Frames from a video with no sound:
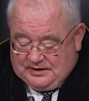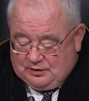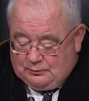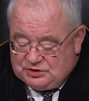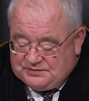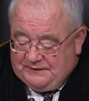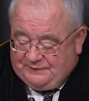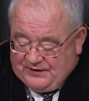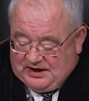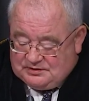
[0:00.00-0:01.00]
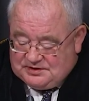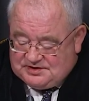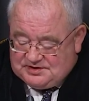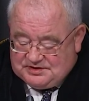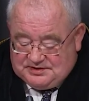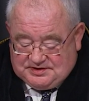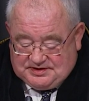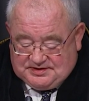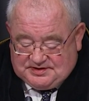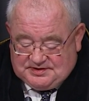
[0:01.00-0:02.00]
There must be fairness,
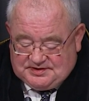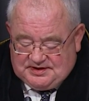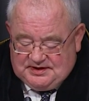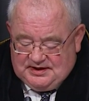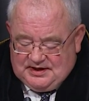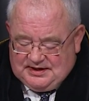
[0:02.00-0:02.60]
consistency,